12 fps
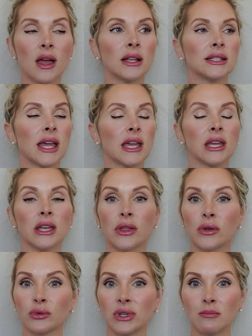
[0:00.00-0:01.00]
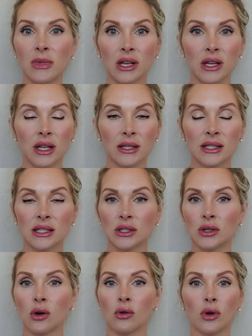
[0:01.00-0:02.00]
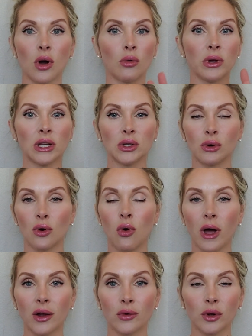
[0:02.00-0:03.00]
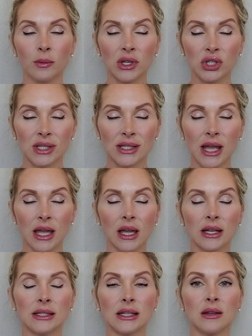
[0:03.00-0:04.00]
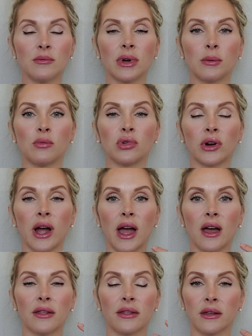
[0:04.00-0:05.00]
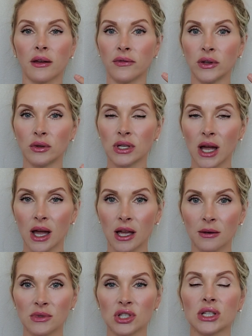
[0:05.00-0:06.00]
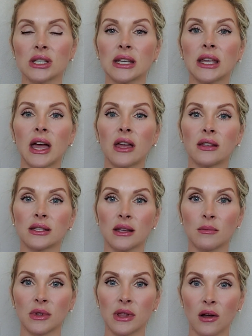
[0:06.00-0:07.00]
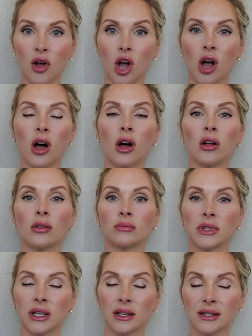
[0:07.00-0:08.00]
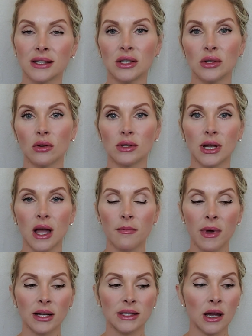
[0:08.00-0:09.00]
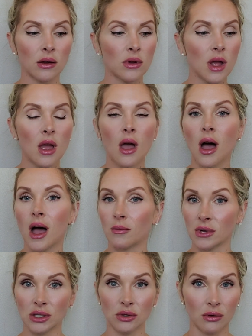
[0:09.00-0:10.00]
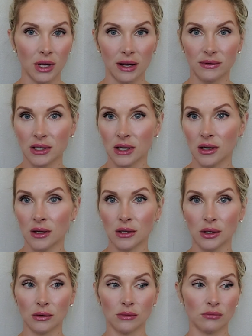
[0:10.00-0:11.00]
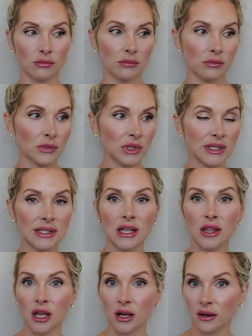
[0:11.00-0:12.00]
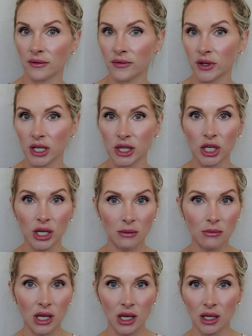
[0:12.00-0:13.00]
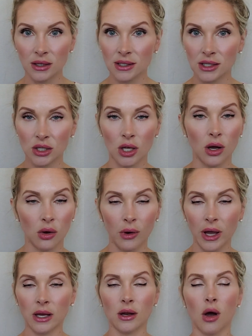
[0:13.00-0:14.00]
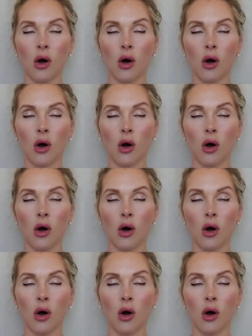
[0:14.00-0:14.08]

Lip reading: taking 3 minutes, going into a quiet room and just taking a deep breath a few times just to get some of the calmness, to come back down. You don't have to sit there for 30 minutes, and